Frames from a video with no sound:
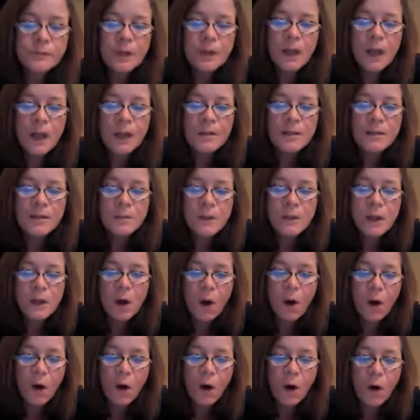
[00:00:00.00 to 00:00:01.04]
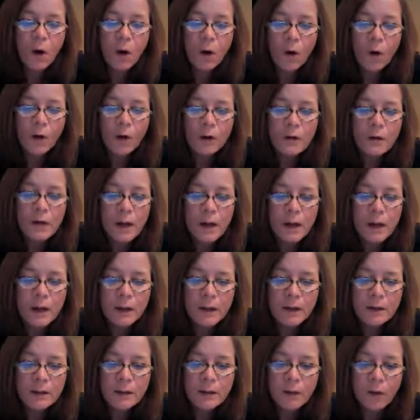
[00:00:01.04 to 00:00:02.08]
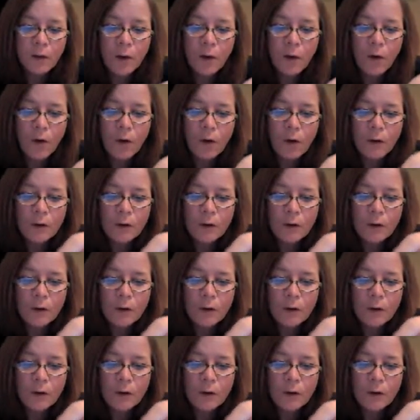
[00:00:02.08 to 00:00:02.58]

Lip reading: Lasts me all day long.